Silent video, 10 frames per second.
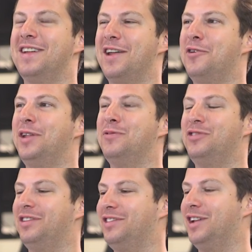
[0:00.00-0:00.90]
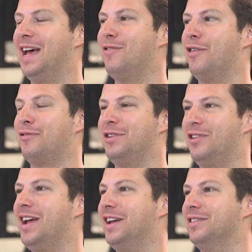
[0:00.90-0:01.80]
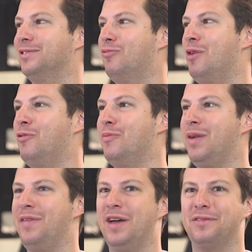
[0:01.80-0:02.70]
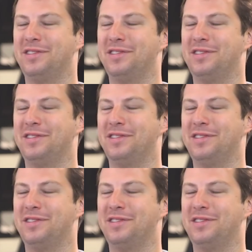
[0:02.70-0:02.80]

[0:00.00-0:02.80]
Not only would she still have all three dragons, one wouldn't be on the other